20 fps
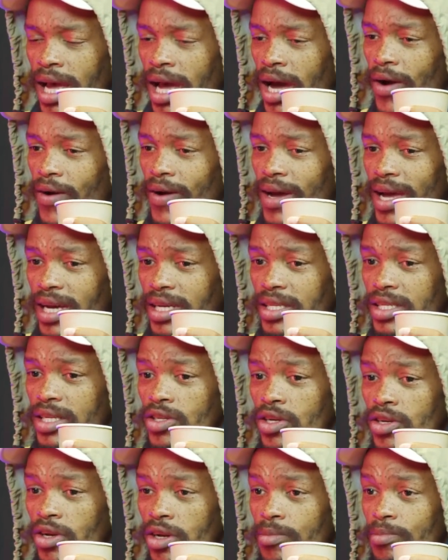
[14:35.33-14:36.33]
Our actors
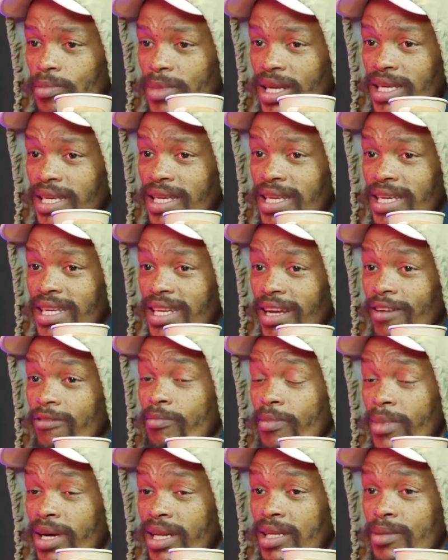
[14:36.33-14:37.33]
are not making enough
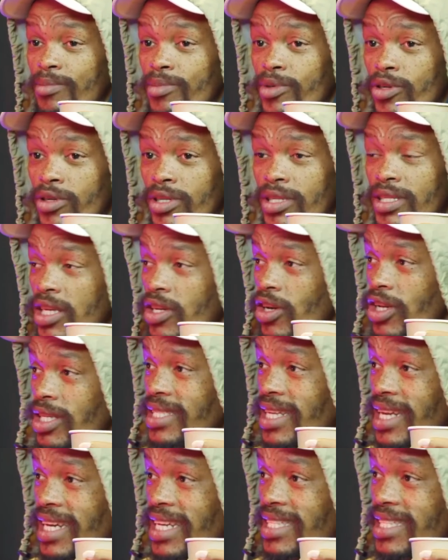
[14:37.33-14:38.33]
money because they're not
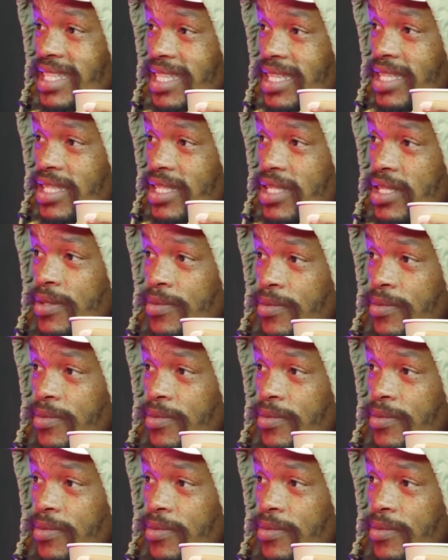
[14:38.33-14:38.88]
selling tickets.